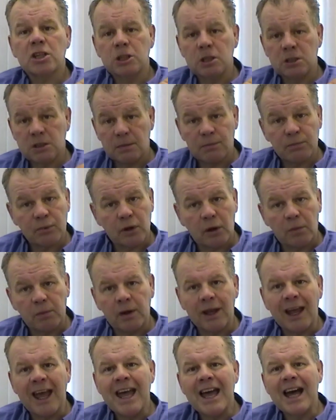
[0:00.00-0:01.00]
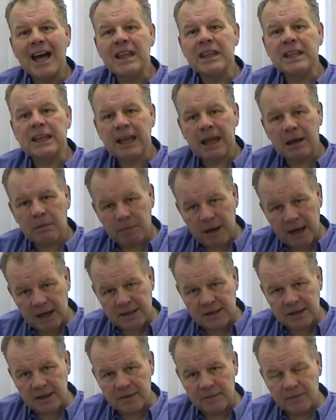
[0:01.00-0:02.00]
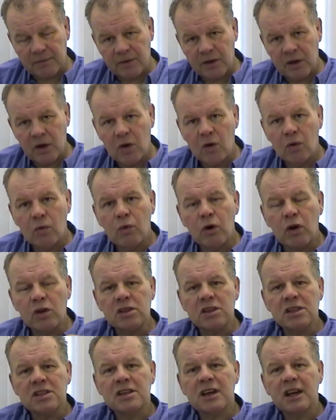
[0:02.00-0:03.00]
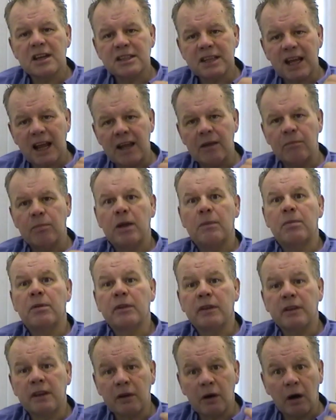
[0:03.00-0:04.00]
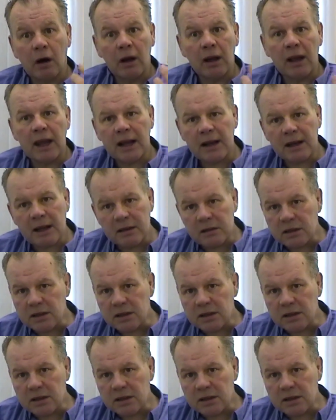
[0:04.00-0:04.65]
to use it properly, and they get better. Once you start telling people that they've got a leg length